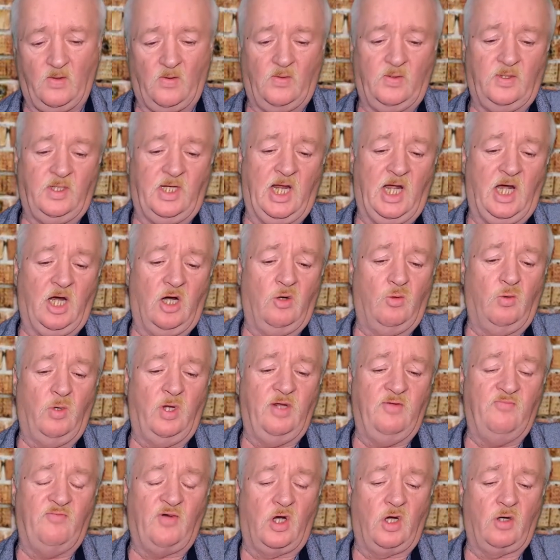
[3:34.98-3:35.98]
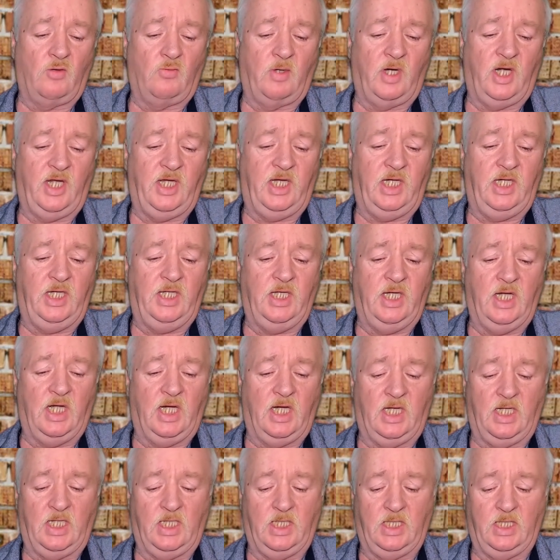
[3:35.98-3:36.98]
Now we've already
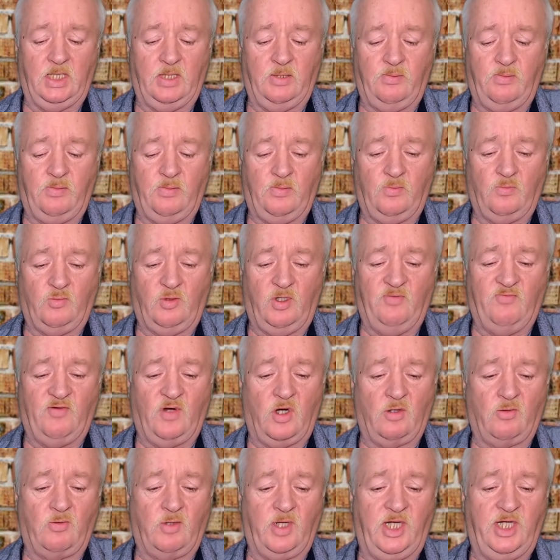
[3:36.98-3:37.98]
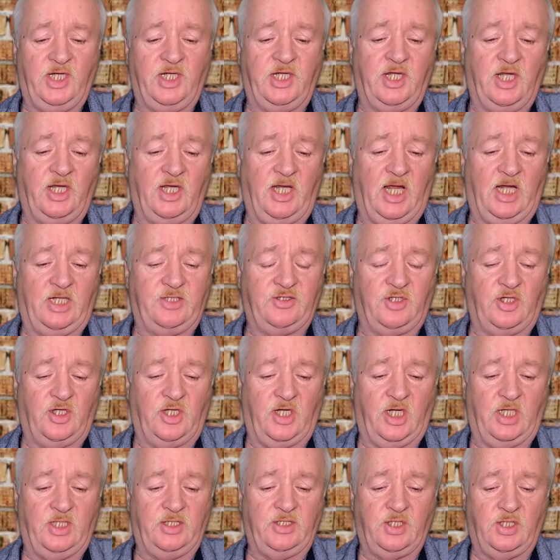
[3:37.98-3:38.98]
connected
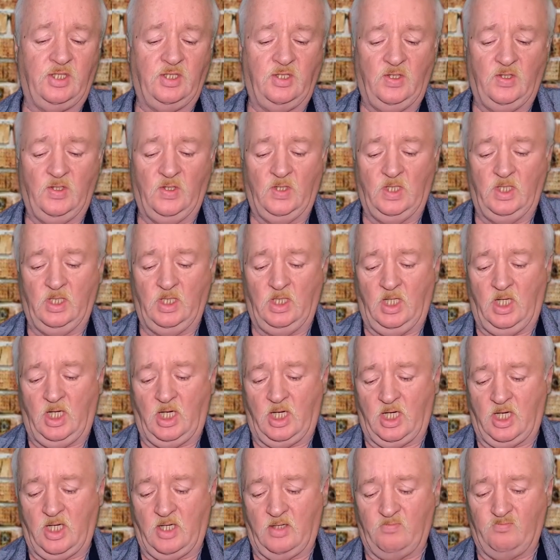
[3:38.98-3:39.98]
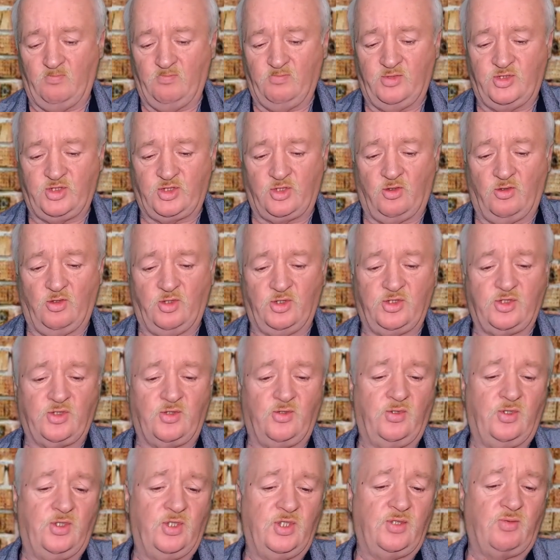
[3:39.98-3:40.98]
it. So as
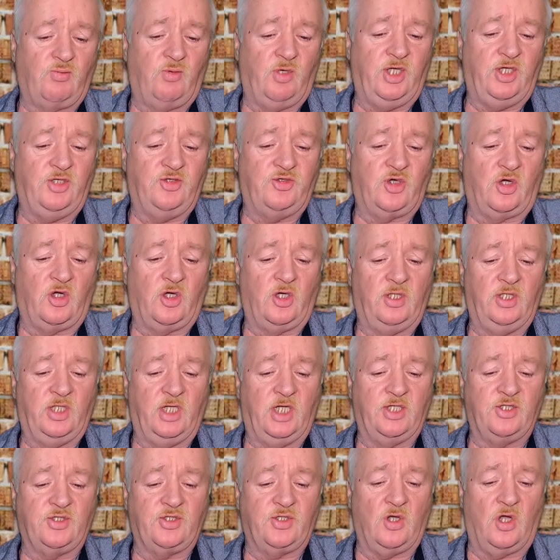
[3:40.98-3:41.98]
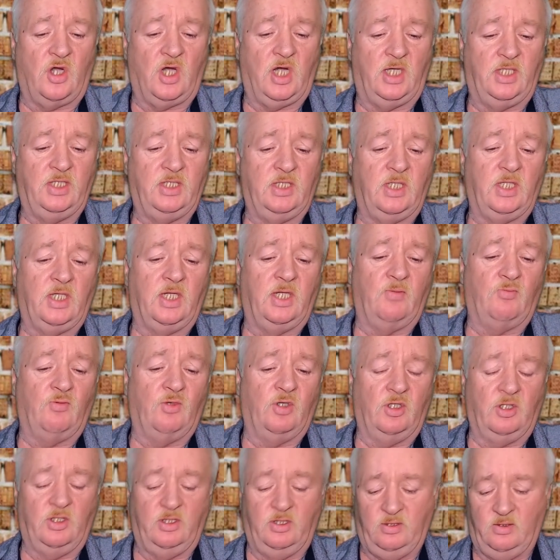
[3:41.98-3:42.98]
soon as we turn this on, it
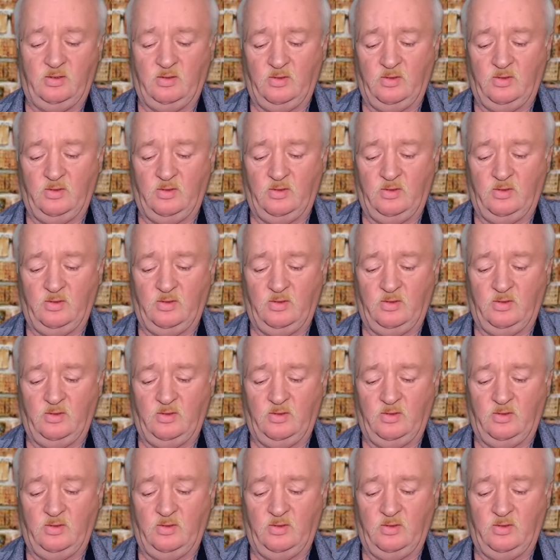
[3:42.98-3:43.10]
will